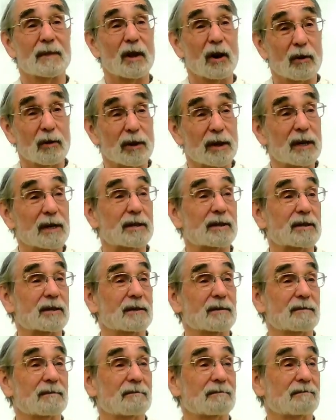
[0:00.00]
Know
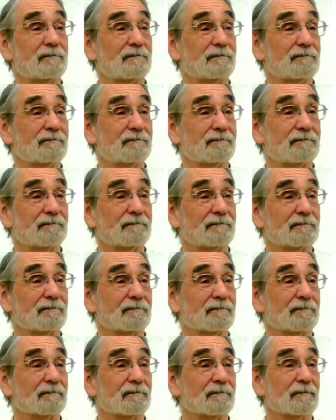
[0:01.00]
this.
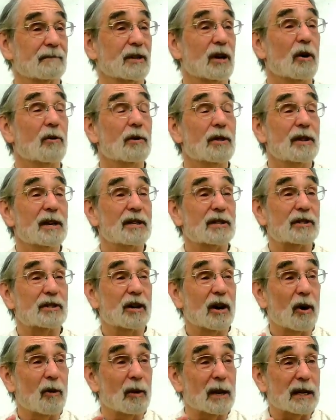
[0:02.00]
Know this
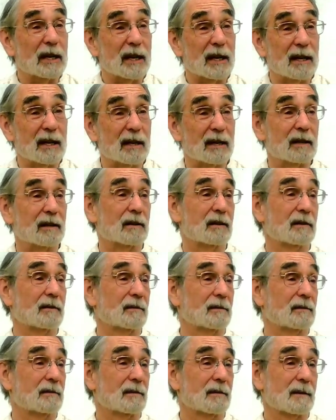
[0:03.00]
going in.
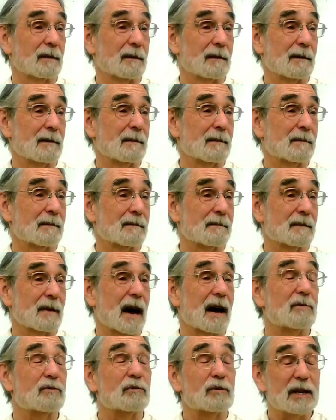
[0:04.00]

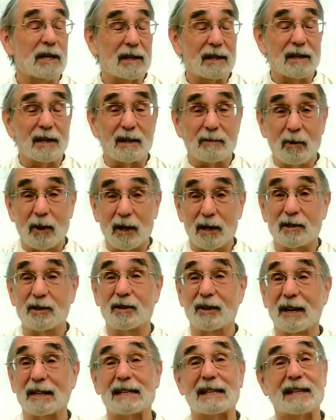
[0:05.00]
I
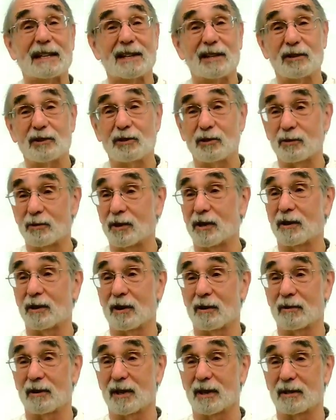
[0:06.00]
need you to
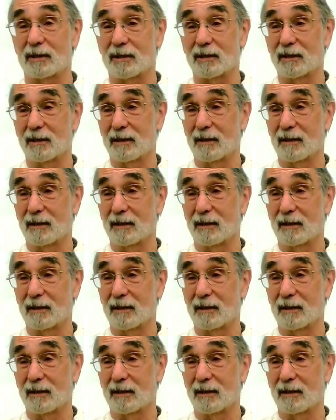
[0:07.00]
know this.